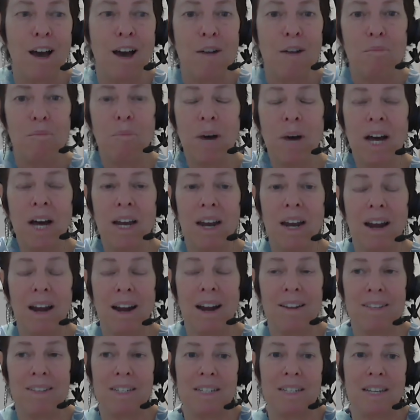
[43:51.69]
But
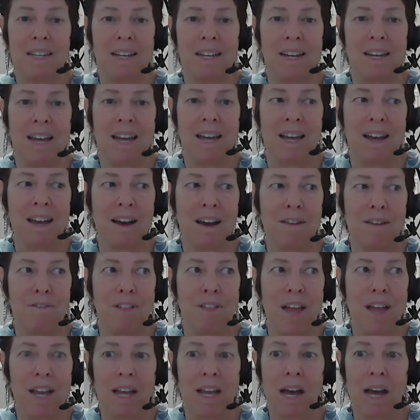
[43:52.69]
the DNA of
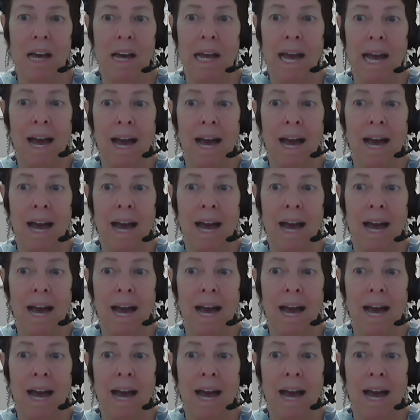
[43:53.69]
like a